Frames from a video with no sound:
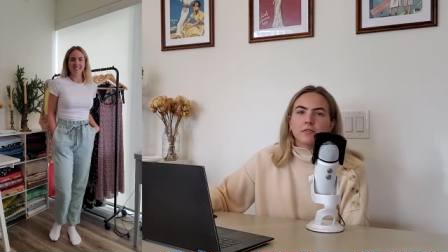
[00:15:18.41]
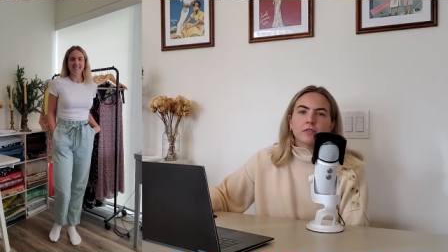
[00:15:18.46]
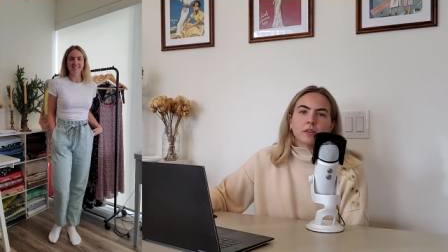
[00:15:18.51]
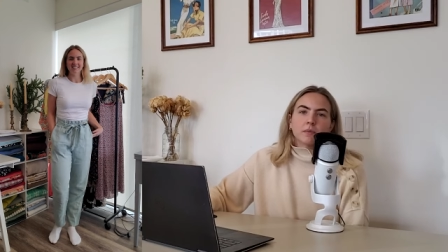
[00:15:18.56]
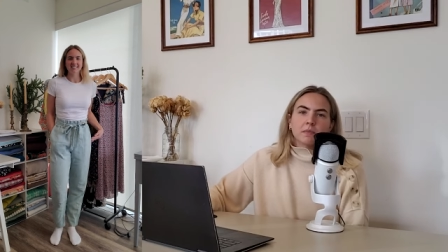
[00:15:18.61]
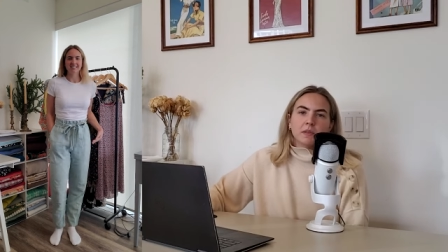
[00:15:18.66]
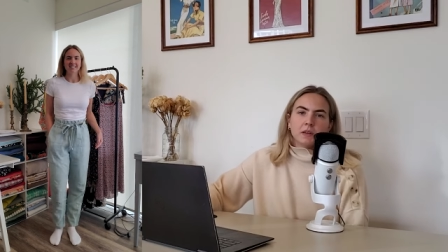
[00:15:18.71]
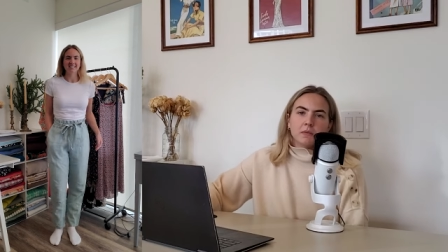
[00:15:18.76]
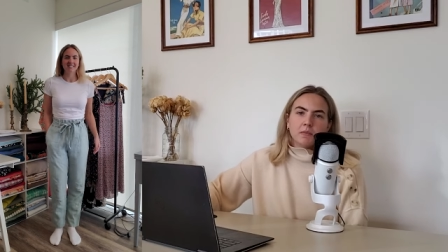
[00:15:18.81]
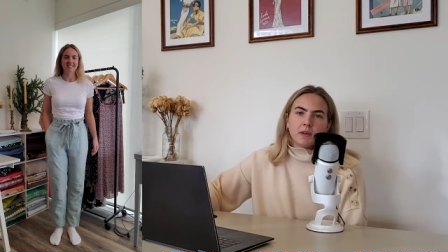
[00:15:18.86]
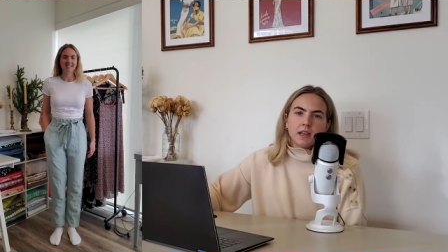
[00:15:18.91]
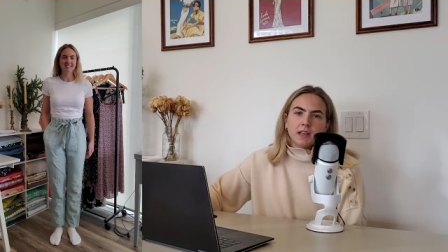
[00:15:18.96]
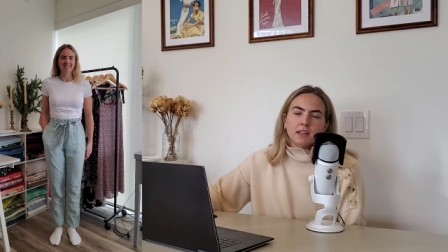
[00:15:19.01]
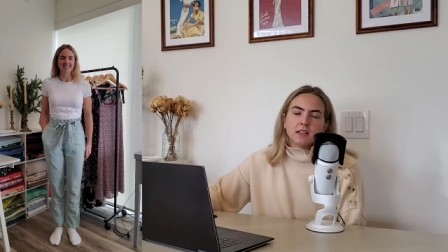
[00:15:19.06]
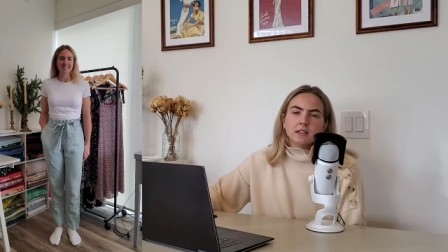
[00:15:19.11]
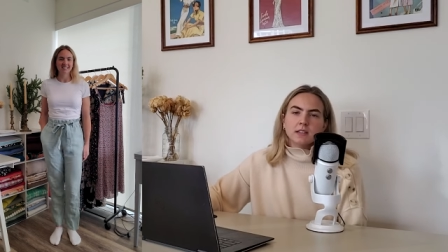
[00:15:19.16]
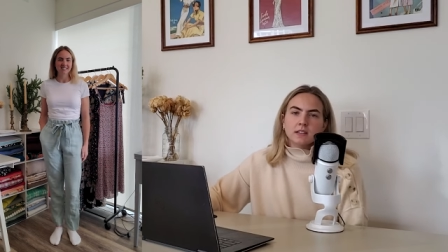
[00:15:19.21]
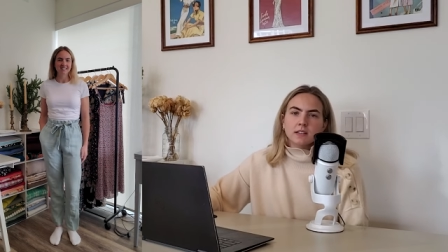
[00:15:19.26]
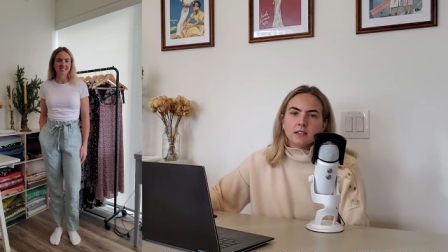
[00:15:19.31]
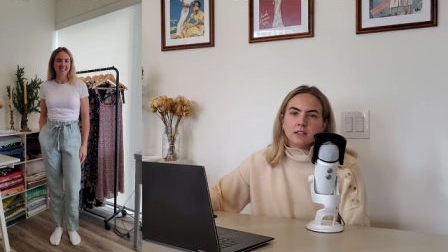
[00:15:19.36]
from the
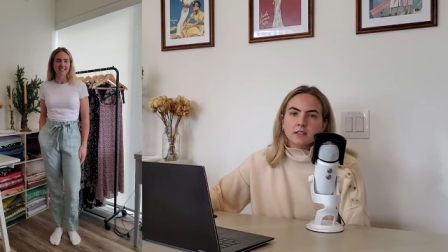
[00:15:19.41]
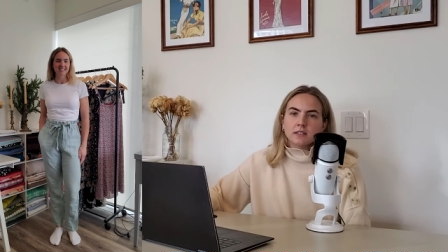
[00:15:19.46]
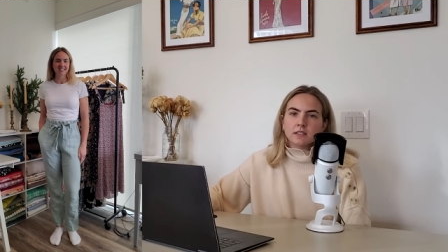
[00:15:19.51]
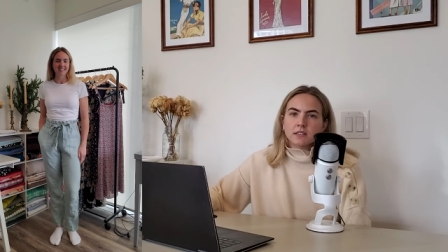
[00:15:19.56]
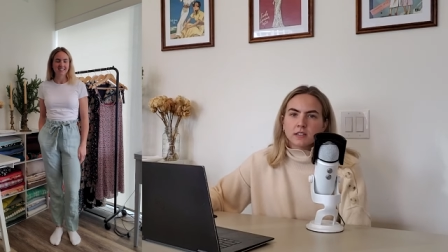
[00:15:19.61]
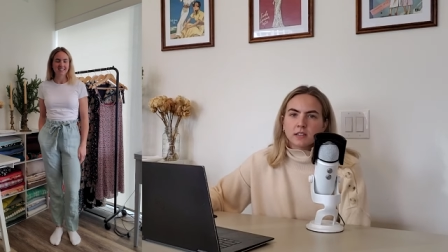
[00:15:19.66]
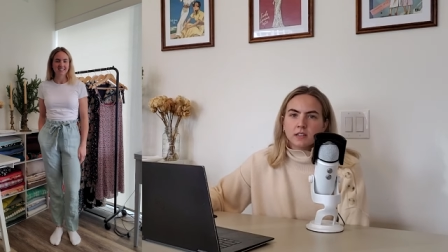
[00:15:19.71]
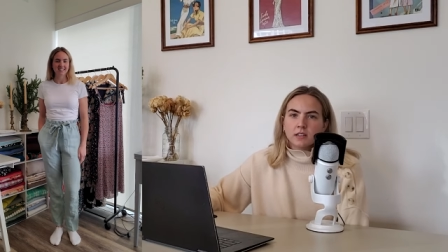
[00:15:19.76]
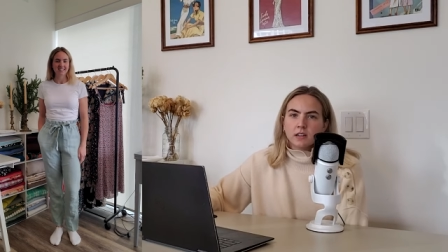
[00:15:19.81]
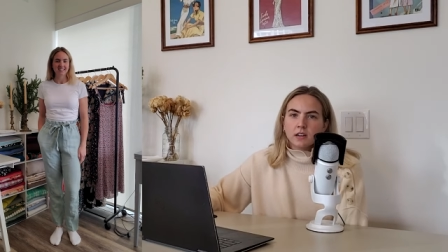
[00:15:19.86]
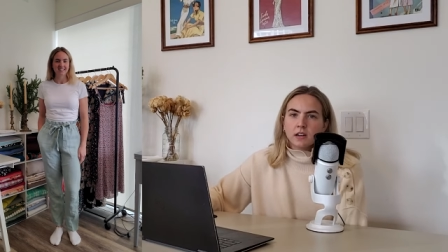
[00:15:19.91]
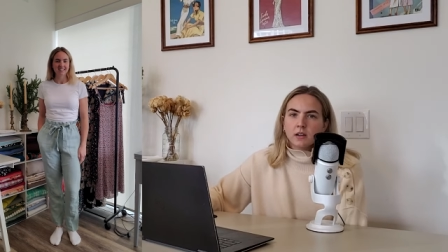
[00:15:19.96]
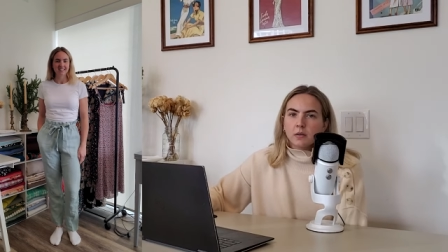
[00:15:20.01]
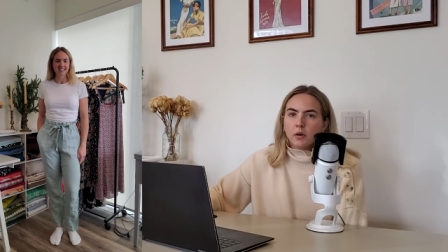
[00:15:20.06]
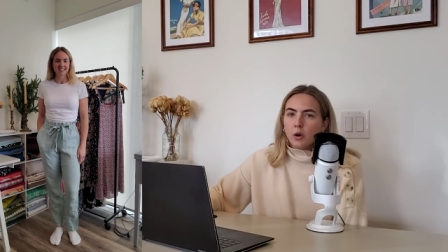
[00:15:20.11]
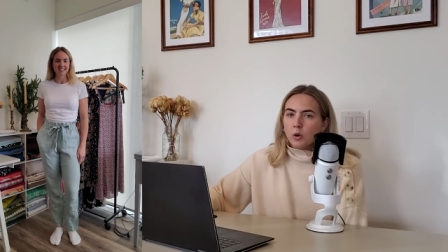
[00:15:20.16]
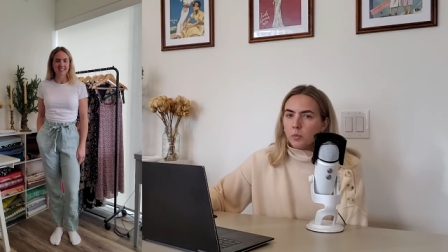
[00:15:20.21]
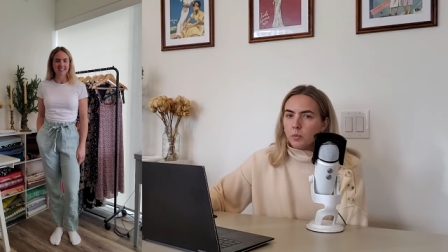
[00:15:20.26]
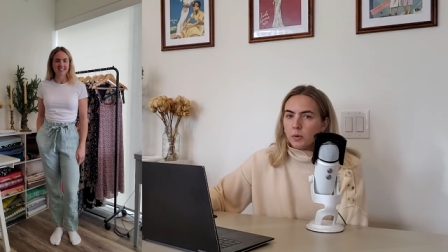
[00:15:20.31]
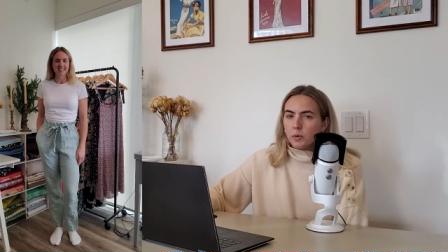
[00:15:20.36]
Megan Nielsen
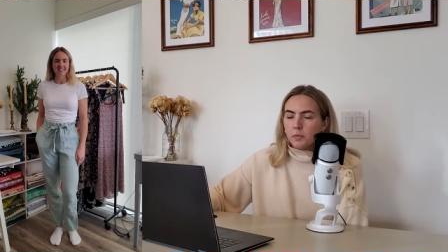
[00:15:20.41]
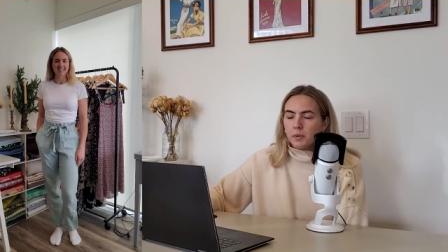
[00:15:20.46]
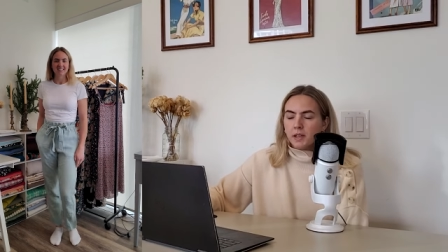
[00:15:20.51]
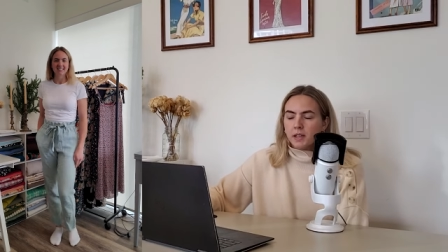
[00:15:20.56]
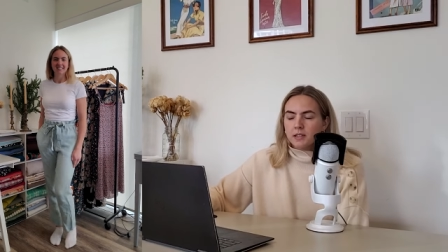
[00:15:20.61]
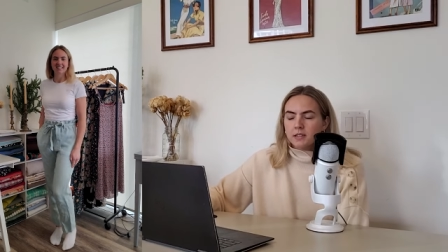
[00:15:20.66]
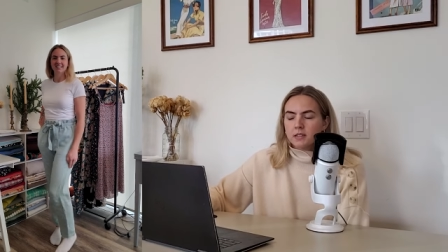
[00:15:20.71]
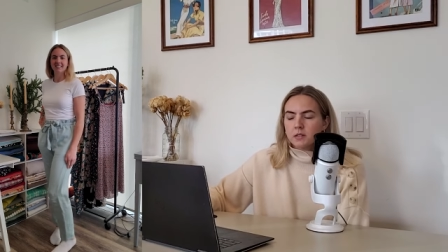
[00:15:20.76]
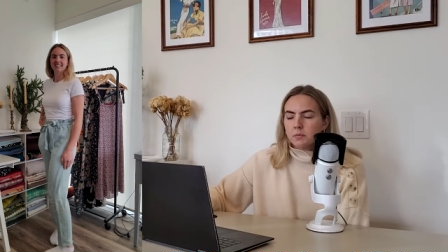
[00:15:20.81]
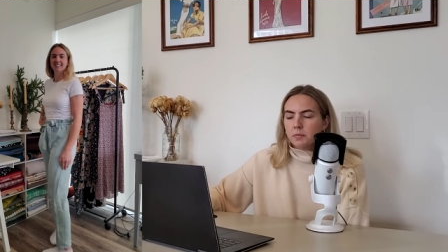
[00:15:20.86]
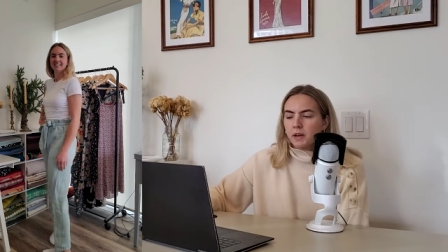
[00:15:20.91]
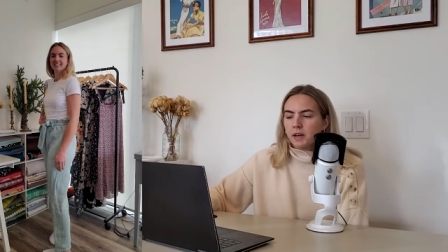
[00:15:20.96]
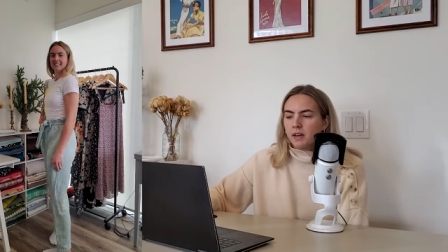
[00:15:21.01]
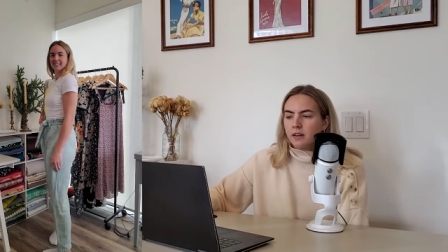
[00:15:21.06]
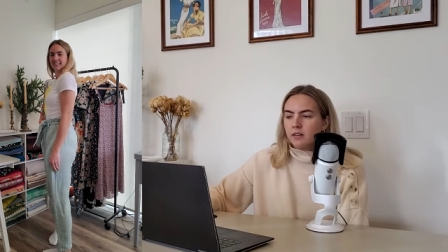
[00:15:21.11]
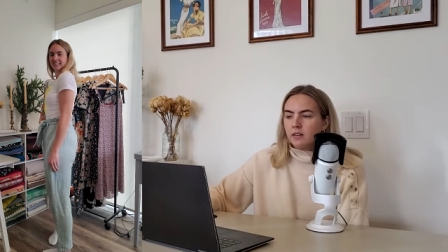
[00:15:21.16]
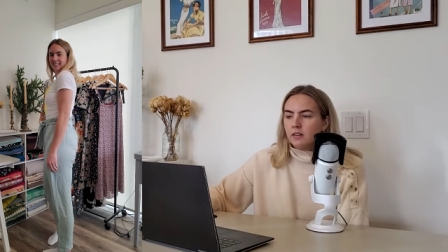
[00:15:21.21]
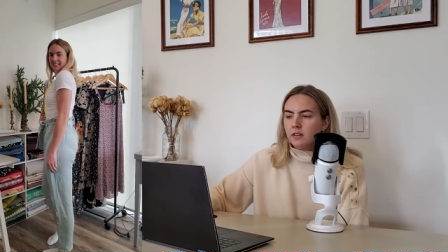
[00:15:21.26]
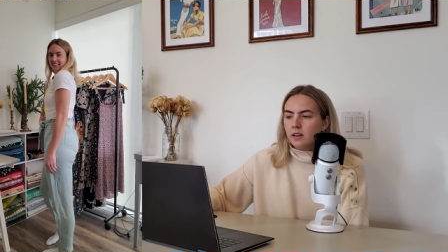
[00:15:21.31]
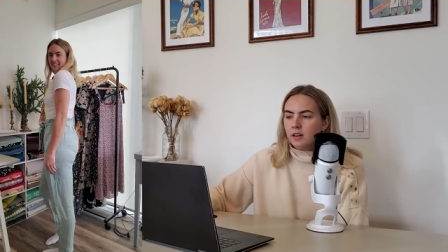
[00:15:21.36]
opal pants
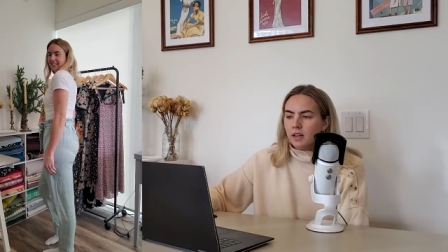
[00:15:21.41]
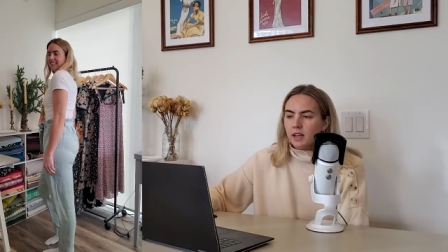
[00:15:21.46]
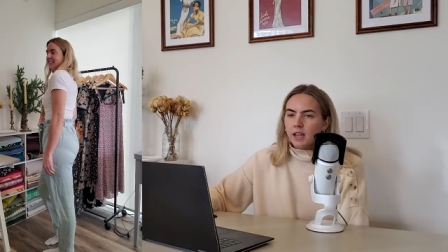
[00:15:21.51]
pattern.